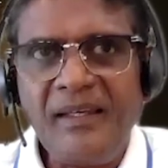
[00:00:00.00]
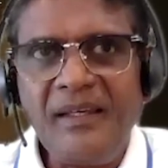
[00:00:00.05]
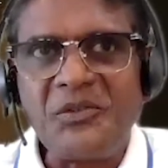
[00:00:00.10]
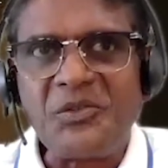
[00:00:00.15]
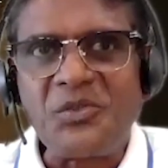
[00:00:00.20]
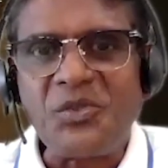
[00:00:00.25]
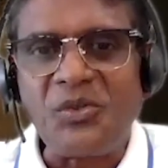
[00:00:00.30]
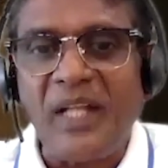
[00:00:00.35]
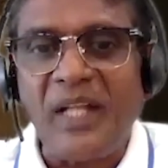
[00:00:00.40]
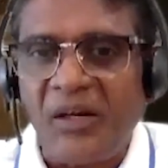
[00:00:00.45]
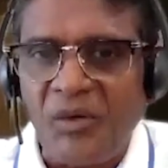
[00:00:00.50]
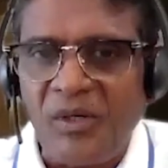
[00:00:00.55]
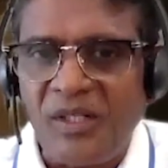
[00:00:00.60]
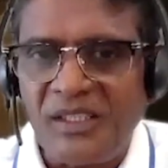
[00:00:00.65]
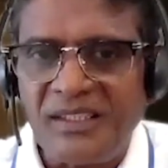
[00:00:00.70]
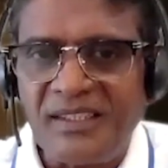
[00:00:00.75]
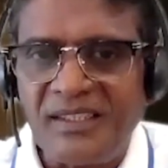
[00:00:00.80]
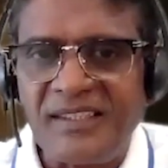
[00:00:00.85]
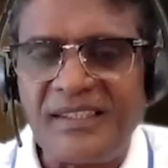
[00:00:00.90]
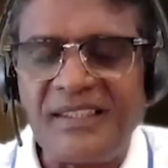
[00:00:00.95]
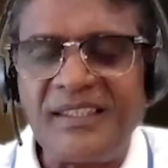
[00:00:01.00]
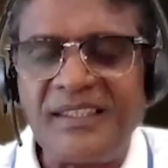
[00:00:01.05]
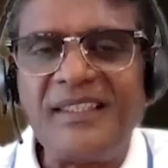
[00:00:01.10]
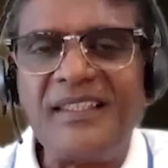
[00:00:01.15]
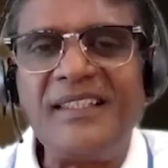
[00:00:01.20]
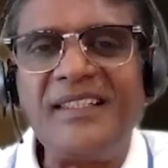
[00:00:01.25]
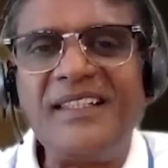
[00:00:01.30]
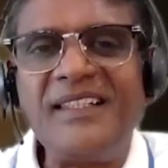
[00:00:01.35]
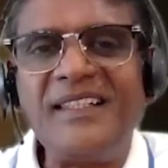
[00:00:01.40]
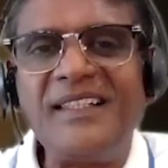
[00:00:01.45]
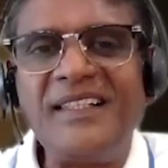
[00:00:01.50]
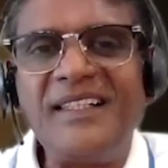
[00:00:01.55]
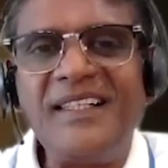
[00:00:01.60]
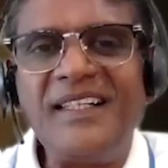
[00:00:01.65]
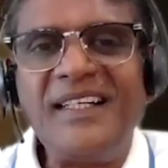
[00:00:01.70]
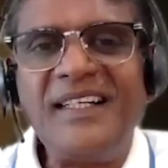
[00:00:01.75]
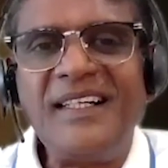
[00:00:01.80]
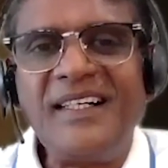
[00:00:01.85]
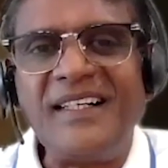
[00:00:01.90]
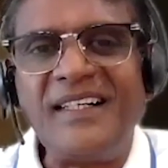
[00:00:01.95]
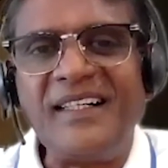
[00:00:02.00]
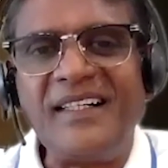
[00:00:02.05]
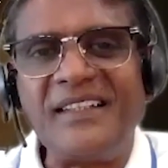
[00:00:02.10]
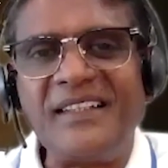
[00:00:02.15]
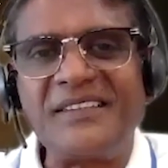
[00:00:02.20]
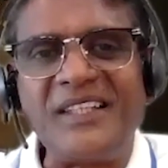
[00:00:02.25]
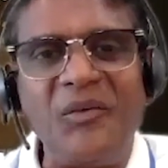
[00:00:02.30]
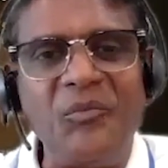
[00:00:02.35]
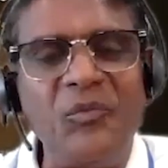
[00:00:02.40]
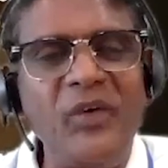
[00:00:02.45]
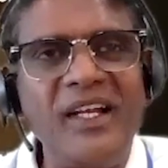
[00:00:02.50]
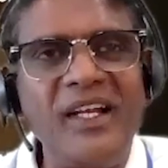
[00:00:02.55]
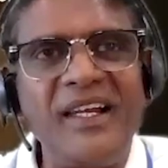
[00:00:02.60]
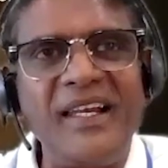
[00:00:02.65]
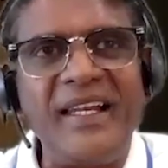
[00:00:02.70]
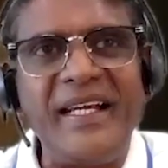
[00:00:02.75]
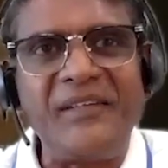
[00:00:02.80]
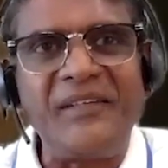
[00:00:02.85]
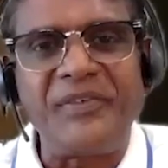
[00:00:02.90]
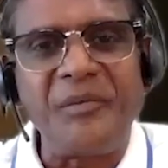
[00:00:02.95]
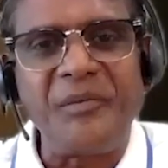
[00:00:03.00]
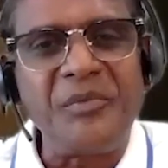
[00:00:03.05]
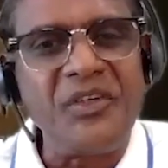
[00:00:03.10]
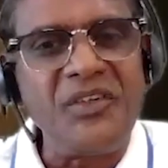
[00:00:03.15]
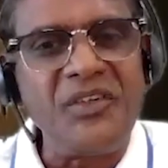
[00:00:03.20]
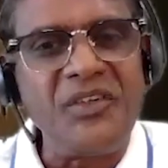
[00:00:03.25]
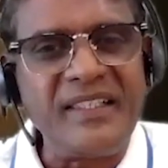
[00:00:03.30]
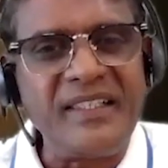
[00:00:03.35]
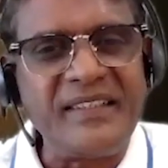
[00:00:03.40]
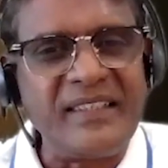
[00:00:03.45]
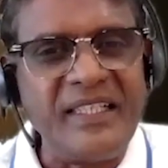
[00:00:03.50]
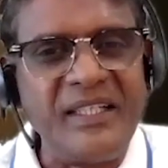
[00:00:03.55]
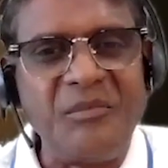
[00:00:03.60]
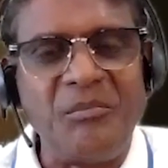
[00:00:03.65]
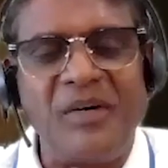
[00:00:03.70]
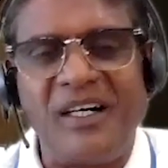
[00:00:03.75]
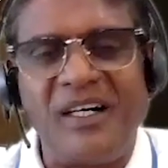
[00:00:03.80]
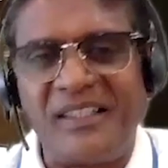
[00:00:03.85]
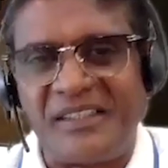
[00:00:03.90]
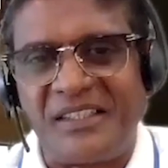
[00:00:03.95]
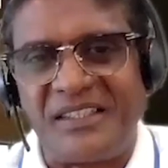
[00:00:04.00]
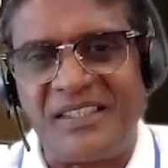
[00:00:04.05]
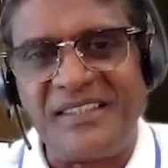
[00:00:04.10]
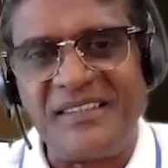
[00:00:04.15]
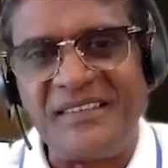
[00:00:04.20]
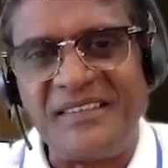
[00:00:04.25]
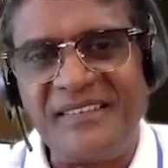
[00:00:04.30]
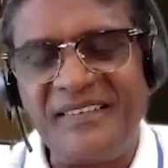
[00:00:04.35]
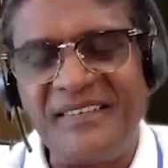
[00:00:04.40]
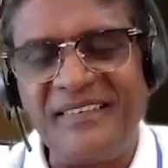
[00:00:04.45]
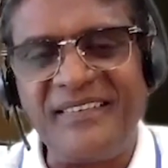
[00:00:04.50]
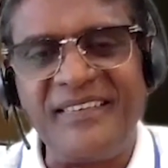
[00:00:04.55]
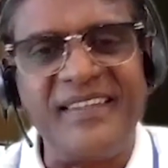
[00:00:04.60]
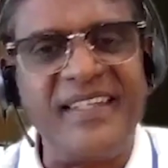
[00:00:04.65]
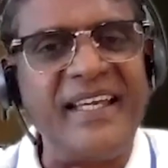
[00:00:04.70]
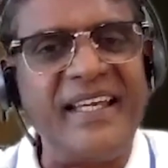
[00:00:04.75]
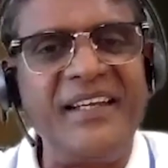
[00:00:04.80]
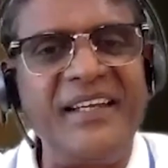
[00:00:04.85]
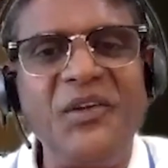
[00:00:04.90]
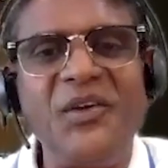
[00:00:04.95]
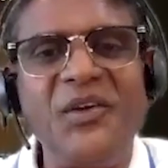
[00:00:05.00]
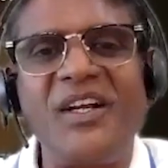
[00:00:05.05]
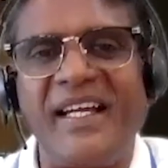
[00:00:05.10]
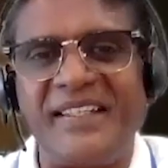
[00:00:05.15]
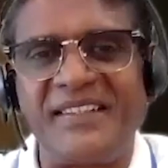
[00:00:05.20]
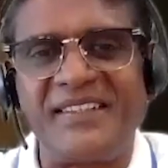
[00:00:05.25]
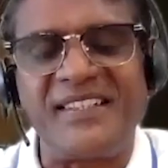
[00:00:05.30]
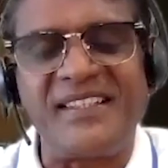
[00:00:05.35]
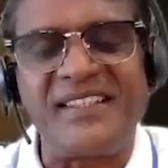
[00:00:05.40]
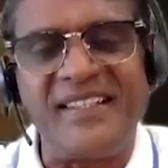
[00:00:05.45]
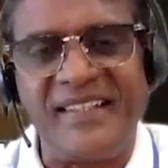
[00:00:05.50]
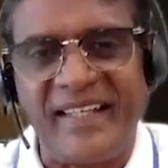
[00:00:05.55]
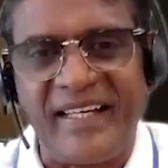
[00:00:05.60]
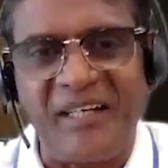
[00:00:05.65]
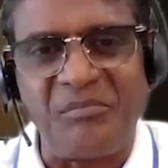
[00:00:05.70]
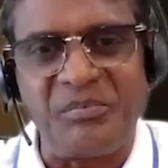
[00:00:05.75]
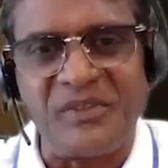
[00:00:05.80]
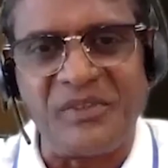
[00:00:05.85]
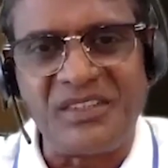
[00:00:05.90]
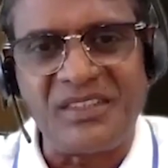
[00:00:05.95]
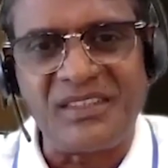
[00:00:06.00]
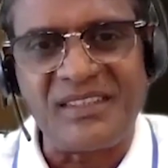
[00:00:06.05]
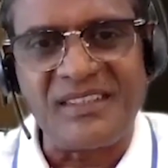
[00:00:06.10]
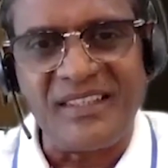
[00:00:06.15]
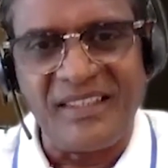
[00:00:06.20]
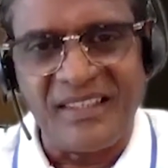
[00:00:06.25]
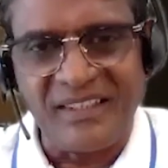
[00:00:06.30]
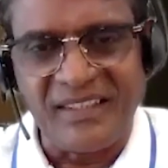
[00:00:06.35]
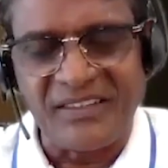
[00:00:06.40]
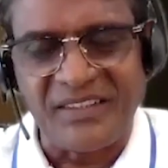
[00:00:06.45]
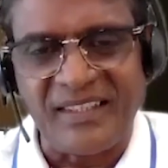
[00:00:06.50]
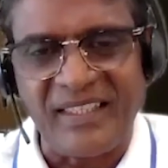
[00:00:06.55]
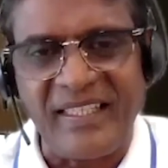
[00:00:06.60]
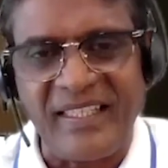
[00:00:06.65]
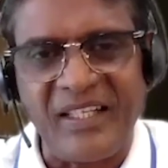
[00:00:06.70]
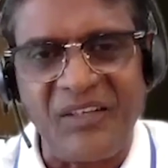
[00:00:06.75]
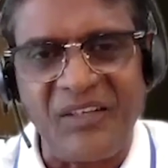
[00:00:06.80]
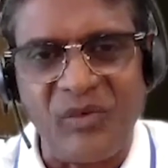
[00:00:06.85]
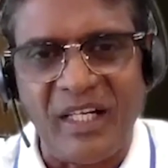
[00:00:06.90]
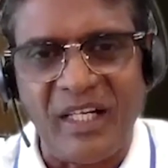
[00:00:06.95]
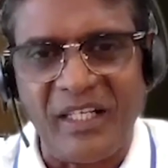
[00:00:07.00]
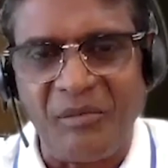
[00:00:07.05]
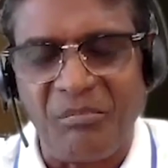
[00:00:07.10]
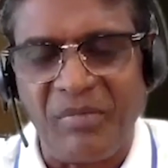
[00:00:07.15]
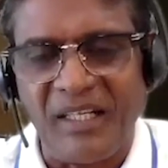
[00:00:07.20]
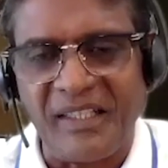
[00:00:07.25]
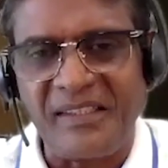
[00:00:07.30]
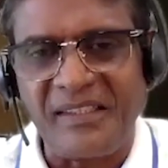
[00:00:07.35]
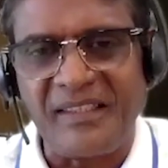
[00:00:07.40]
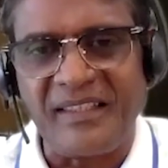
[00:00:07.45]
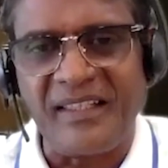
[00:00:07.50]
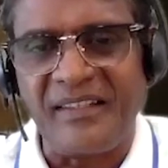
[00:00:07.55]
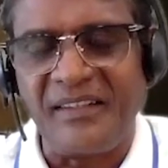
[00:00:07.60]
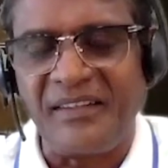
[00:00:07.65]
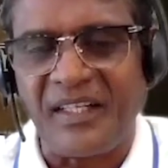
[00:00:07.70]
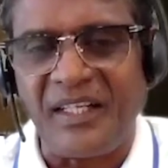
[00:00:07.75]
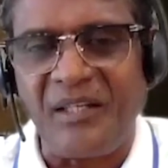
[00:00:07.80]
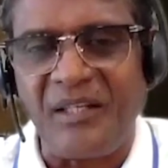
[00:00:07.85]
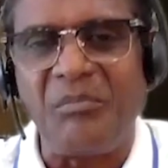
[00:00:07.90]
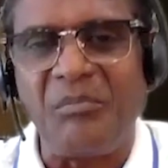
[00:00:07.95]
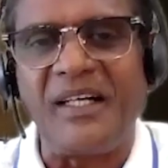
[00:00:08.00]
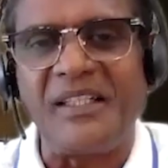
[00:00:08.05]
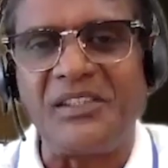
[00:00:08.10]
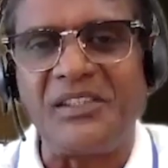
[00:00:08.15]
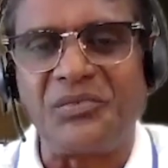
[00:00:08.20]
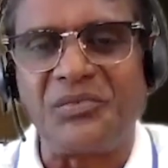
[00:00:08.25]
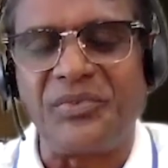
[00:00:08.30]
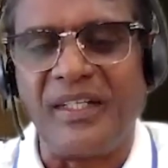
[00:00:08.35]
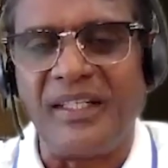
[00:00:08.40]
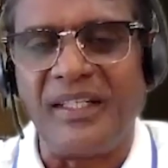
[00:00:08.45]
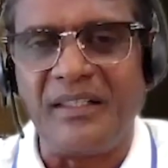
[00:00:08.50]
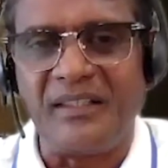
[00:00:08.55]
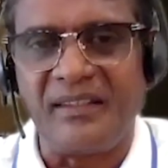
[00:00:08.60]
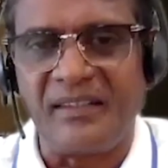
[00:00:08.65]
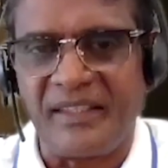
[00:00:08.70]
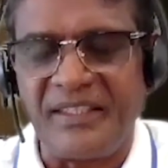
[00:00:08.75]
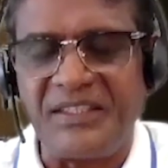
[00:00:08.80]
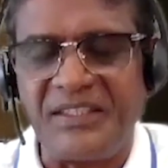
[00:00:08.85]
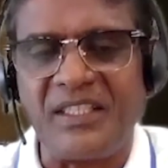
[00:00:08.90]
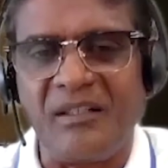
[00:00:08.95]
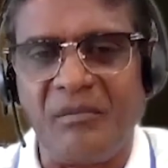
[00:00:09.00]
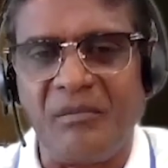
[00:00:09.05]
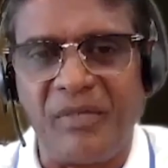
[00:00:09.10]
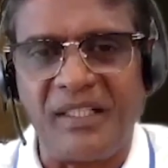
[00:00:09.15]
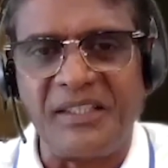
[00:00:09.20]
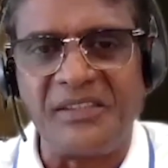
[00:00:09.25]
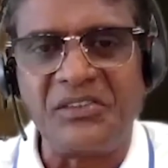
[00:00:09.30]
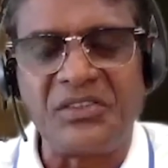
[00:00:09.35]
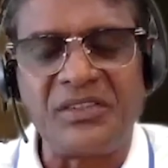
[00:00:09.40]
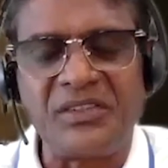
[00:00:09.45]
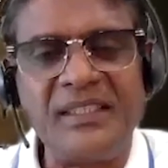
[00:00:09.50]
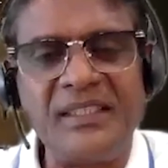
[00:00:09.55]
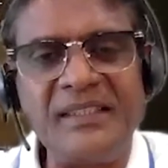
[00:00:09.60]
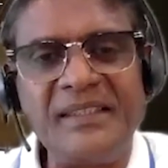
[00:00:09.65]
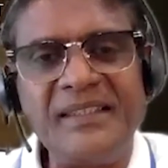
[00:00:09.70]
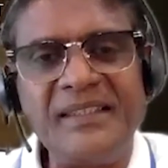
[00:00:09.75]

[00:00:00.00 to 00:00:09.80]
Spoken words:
So that was somewhere late February, early March. Then your accident happens, Silicon Valley Bank and 3 banks failure, regional banks.